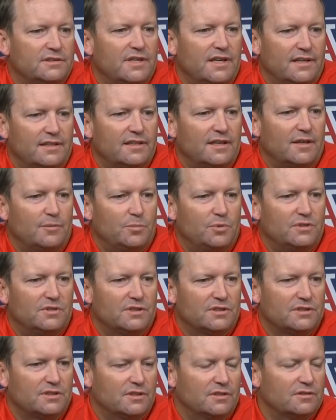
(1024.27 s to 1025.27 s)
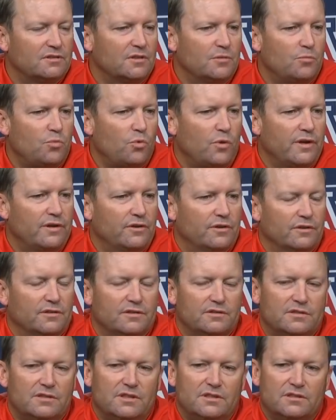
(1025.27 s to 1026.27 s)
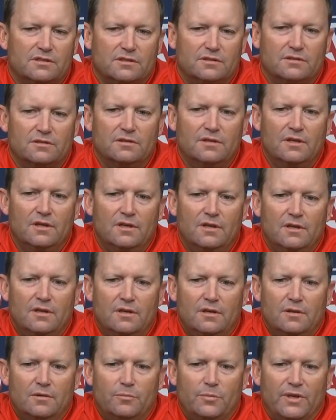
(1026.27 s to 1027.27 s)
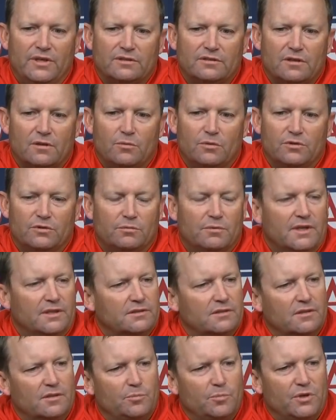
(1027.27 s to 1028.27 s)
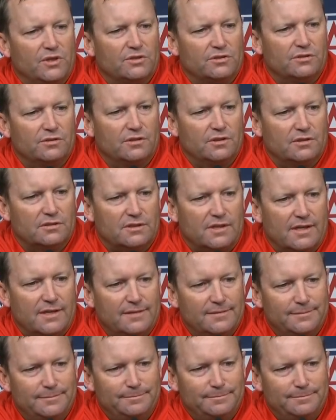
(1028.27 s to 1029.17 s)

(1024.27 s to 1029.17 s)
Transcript: take that position at some point during the season, based on what the rest of the picture looks like.